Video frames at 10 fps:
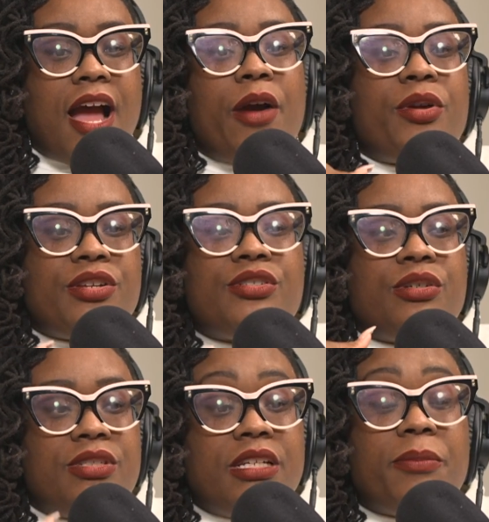you so
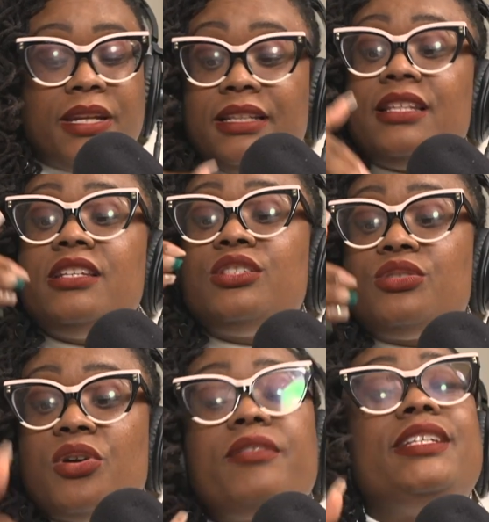deep in it?" These
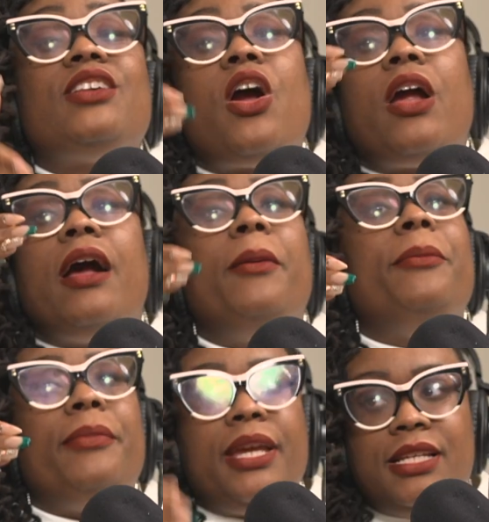stories are
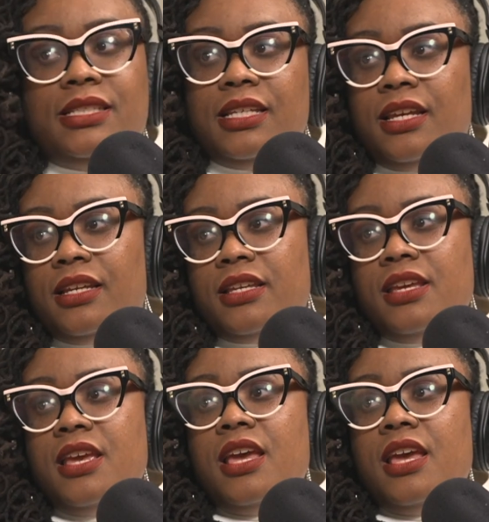amazing.